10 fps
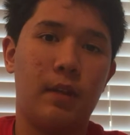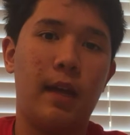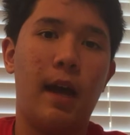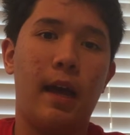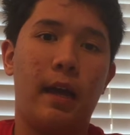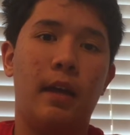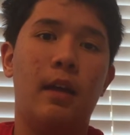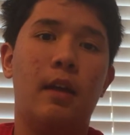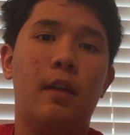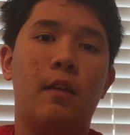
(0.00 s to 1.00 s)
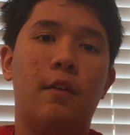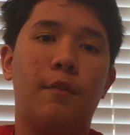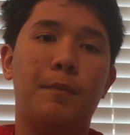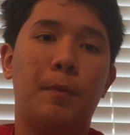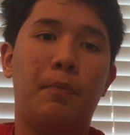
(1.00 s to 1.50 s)
die
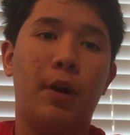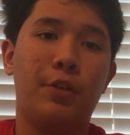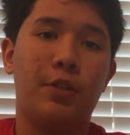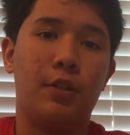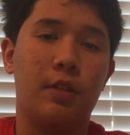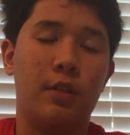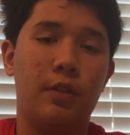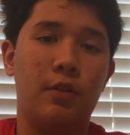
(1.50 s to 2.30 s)
from depression,